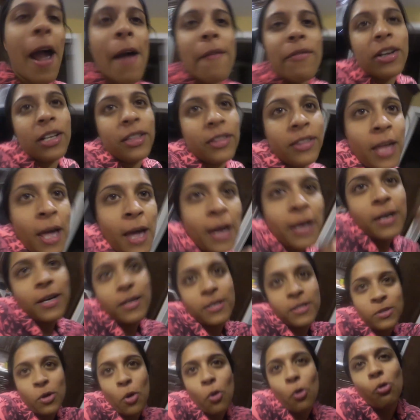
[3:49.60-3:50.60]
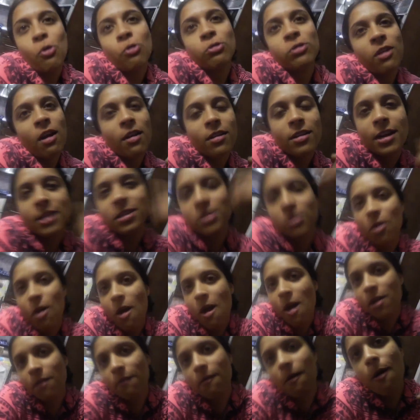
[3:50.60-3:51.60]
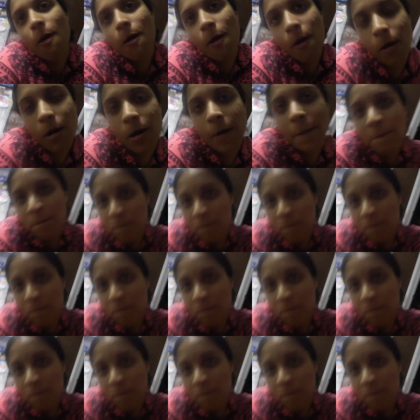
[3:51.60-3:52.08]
Everything is so circus carnival.